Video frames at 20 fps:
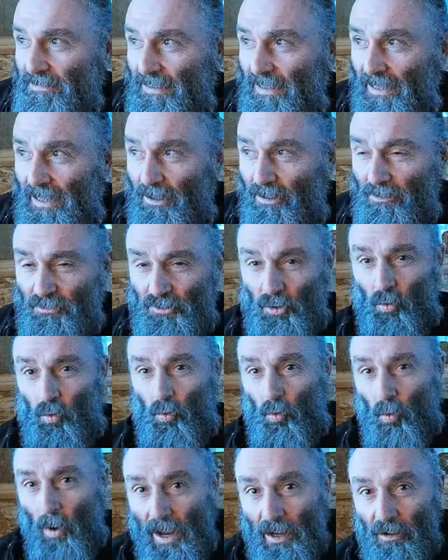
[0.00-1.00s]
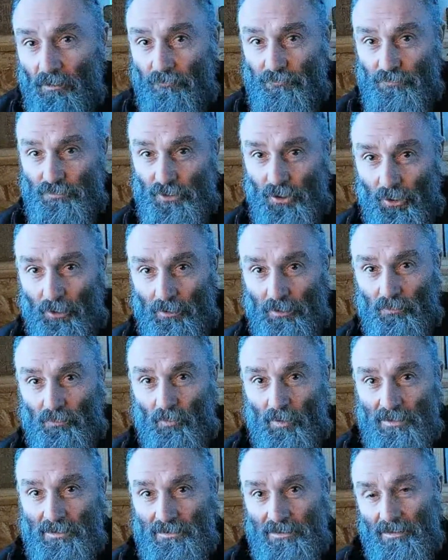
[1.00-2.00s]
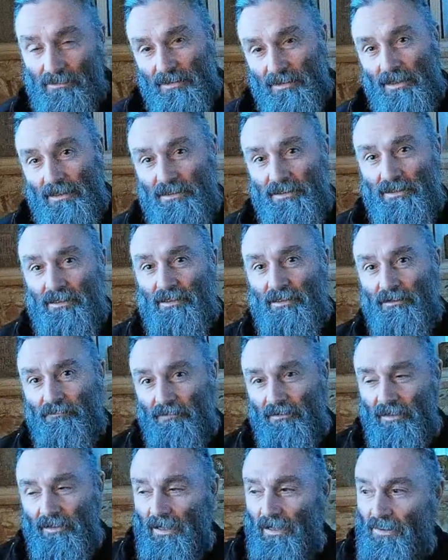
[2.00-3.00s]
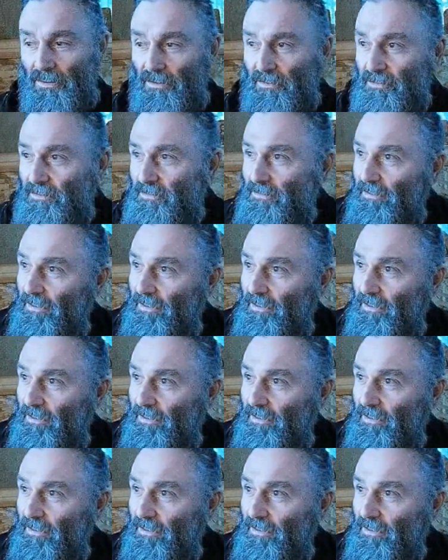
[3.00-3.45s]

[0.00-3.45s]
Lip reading: that I was way off target once I was out here and living like this.